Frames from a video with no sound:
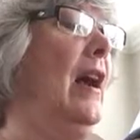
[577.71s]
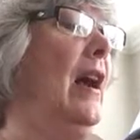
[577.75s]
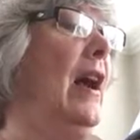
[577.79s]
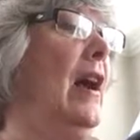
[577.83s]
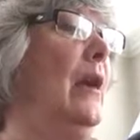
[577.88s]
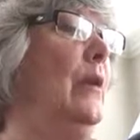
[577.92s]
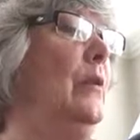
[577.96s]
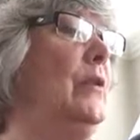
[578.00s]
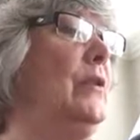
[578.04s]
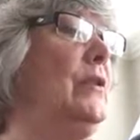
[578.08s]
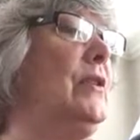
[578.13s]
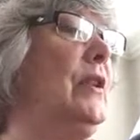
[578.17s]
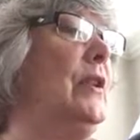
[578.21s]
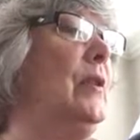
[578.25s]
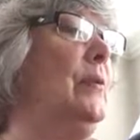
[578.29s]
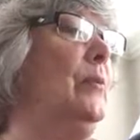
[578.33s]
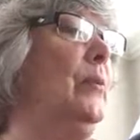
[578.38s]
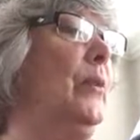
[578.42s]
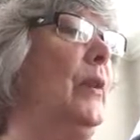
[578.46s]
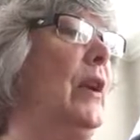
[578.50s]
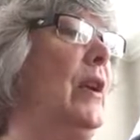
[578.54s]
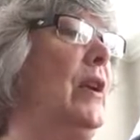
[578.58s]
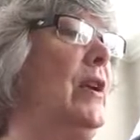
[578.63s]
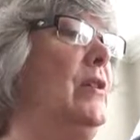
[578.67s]
I will sing
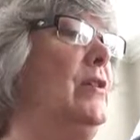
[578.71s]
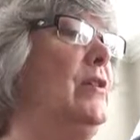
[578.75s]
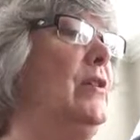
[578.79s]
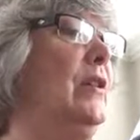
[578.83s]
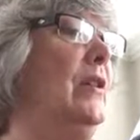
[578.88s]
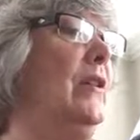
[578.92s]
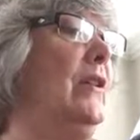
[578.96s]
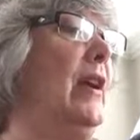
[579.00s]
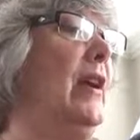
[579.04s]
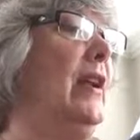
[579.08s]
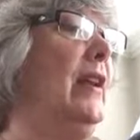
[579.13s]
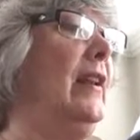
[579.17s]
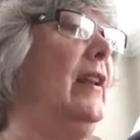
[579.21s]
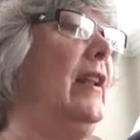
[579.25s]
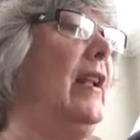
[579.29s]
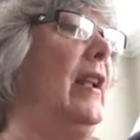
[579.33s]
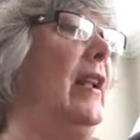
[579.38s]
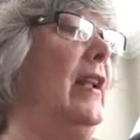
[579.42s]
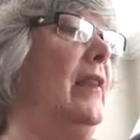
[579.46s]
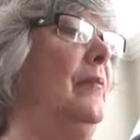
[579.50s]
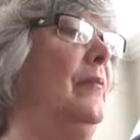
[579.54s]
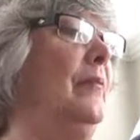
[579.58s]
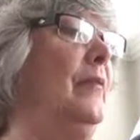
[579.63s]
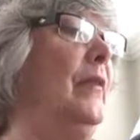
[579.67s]
praise to thy
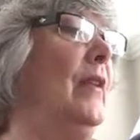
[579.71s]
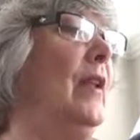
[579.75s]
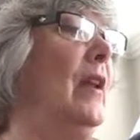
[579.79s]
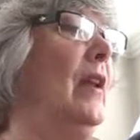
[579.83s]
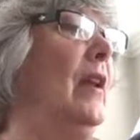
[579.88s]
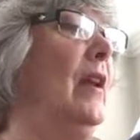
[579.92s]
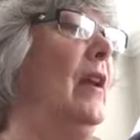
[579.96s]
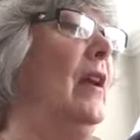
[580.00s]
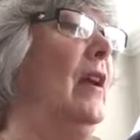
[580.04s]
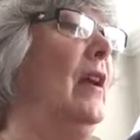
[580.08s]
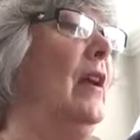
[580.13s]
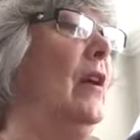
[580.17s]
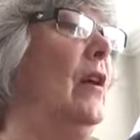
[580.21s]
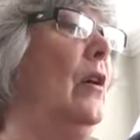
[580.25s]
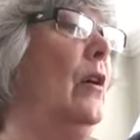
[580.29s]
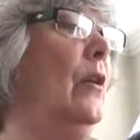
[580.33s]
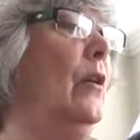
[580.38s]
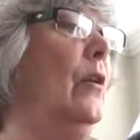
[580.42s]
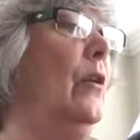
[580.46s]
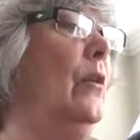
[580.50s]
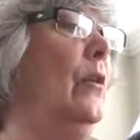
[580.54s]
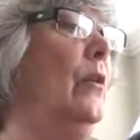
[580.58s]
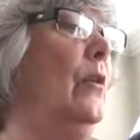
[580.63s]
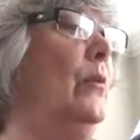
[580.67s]
name,
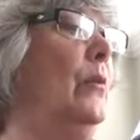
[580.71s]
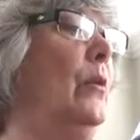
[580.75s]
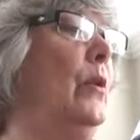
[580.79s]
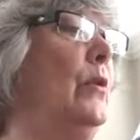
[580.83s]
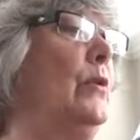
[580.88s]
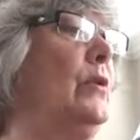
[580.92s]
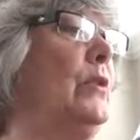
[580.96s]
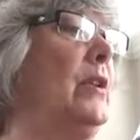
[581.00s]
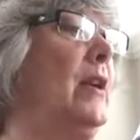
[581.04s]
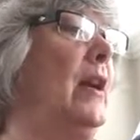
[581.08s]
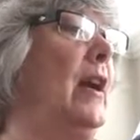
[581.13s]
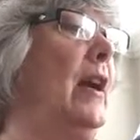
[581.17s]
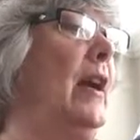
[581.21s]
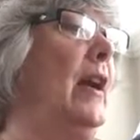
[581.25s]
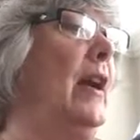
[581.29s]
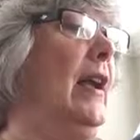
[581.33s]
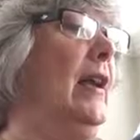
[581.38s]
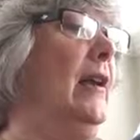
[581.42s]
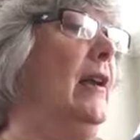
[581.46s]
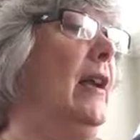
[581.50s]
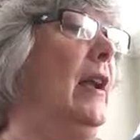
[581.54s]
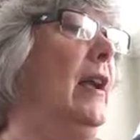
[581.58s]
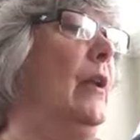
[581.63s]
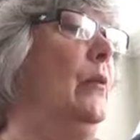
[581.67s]
O the Most High.